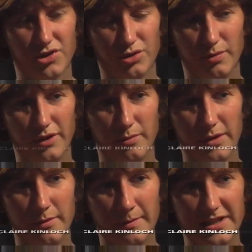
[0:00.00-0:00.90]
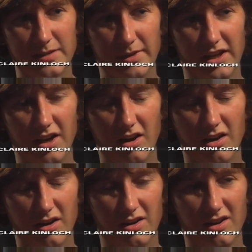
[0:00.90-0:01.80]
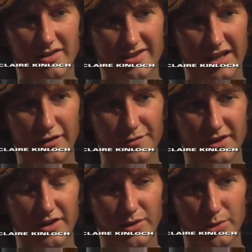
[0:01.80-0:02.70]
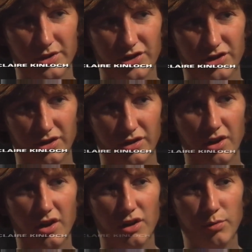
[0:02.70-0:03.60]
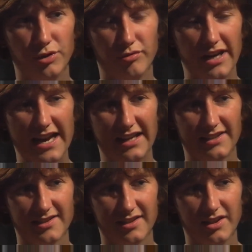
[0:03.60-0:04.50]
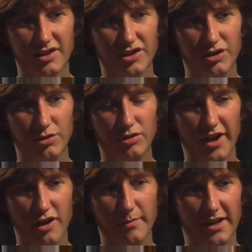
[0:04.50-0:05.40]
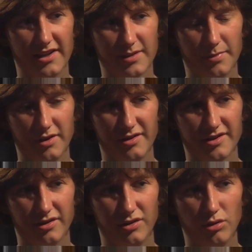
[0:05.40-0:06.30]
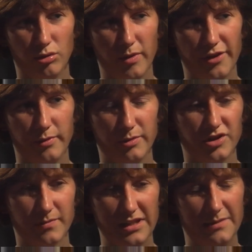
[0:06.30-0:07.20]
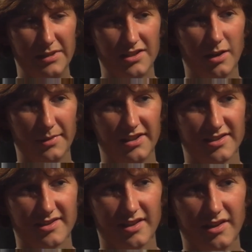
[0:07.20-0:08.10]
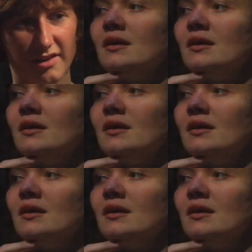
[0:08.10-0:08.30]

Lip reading: wasn't sure whether we were meant to be ourselves in an audition who would react to Naomi as a person or whether we were just meant to be dummies.